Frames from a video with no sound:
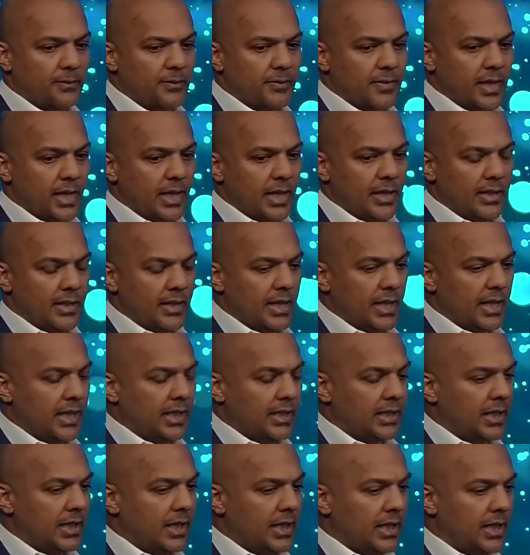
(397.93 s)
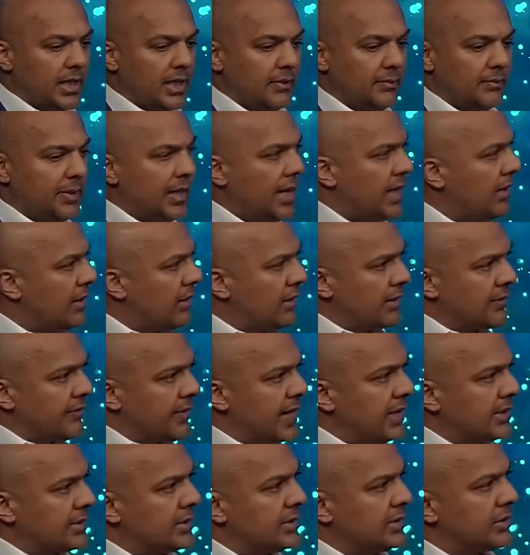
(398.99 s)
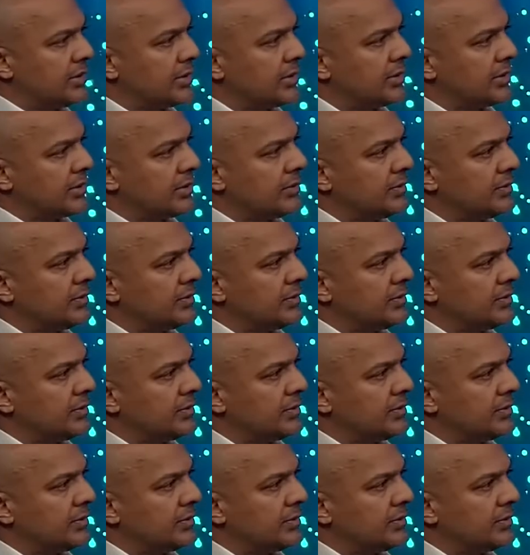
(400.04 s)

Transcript: And then, yeah, all of that's internal.